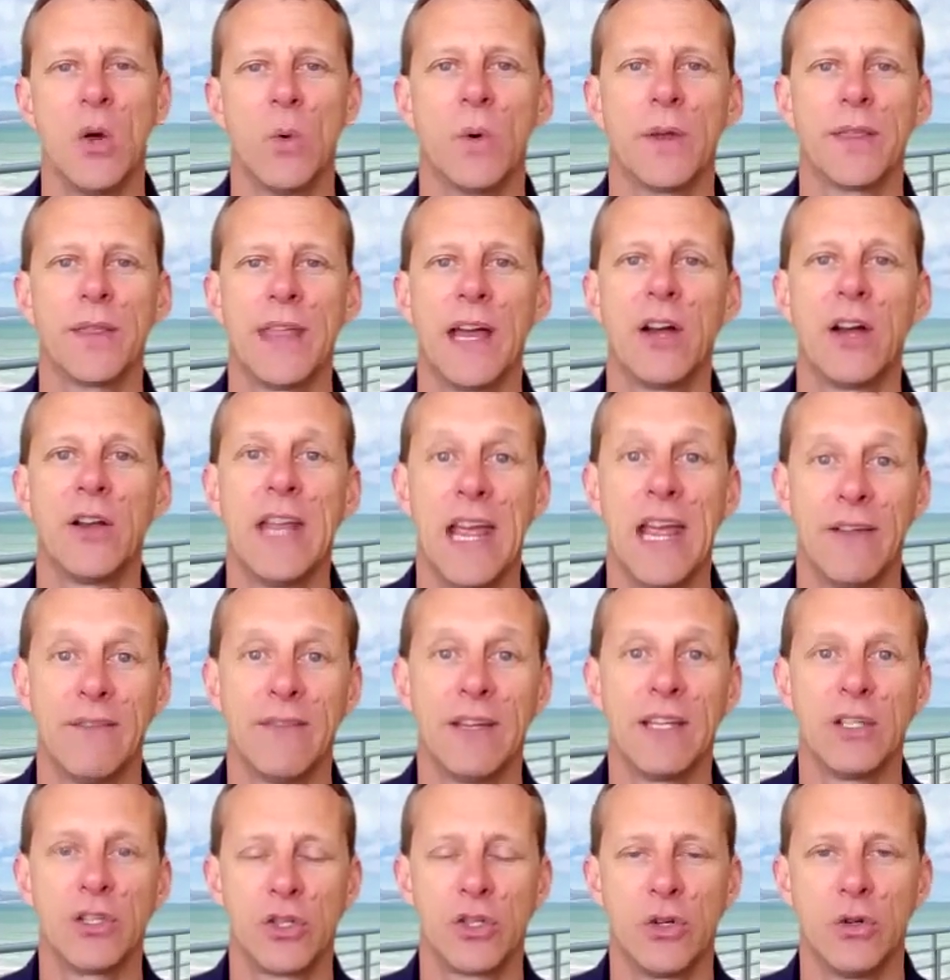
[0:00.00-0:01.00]
without
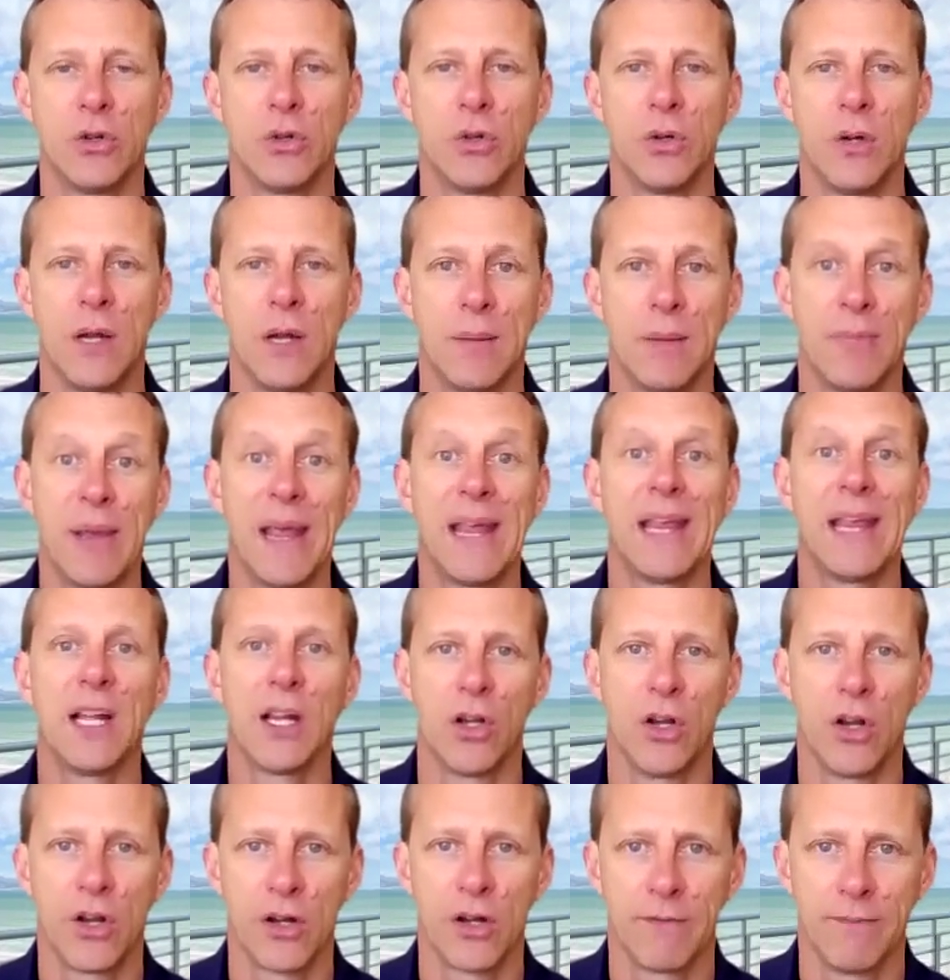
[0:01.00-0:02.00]
having to pay a
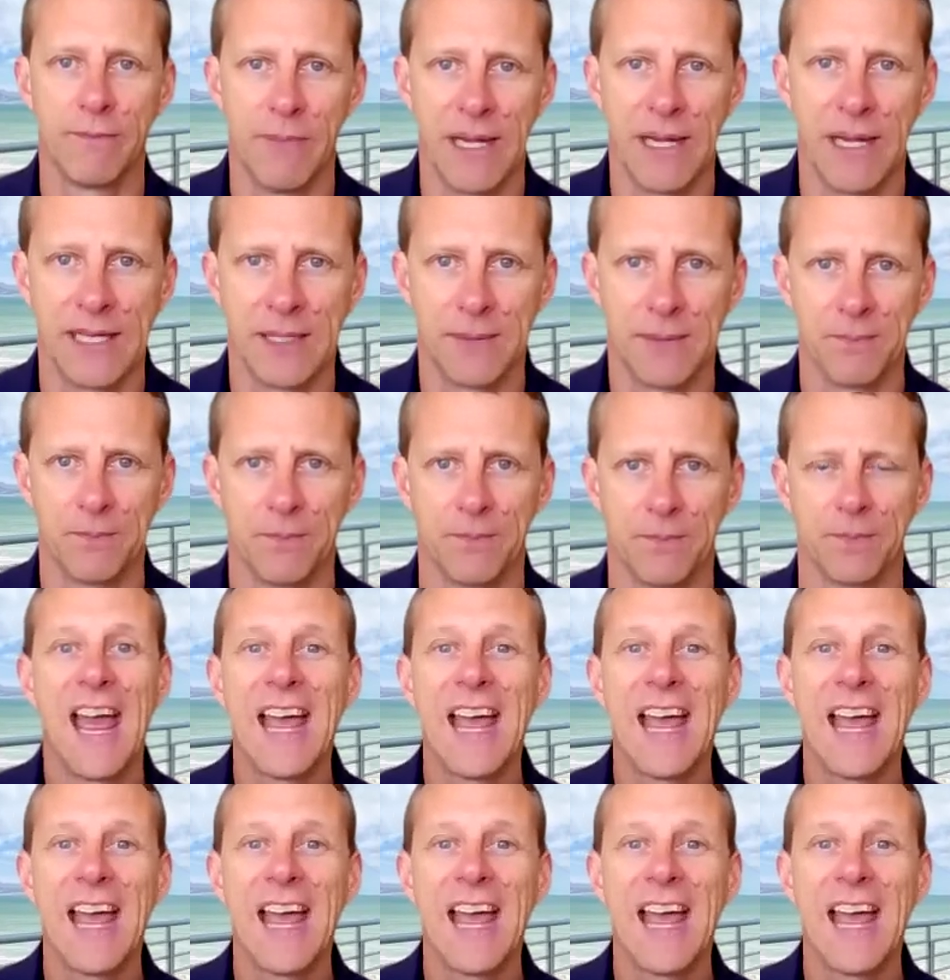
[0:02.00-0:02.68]
lot of money.